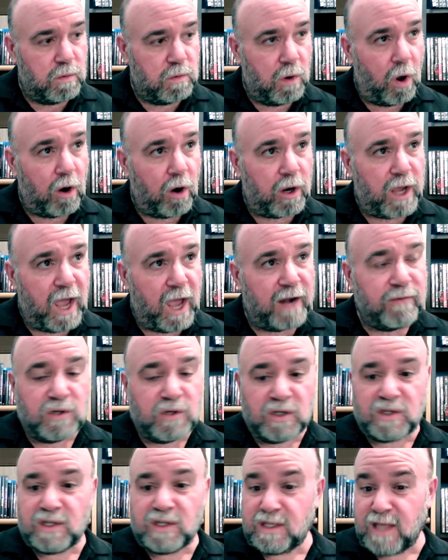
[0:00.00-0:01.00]
are kind of
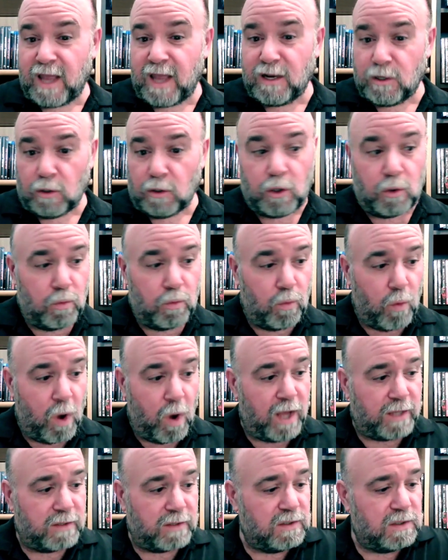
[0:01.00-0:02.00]
just standalone
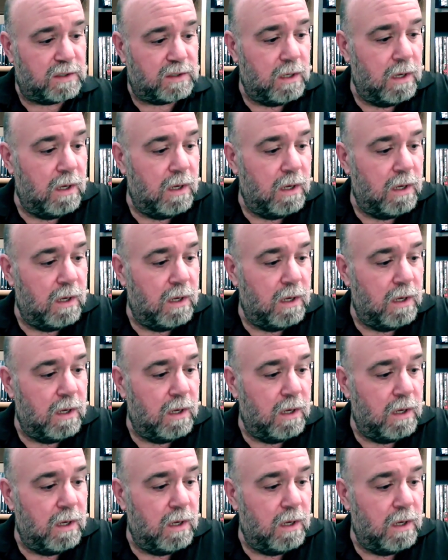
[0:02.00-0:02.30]
ones.